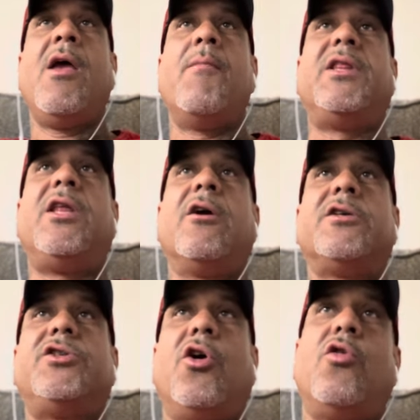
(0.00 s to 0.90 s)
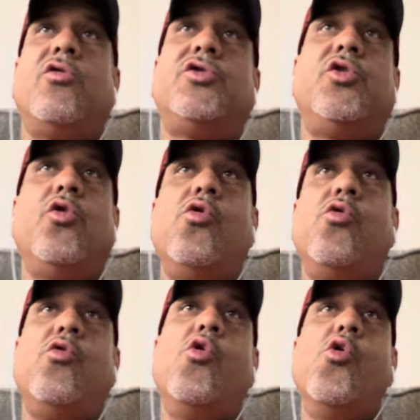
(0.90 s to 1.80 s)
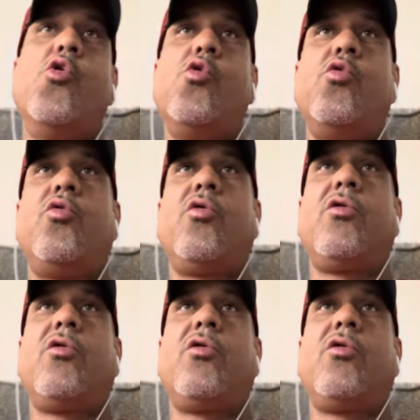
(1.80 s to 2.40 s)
But there's those who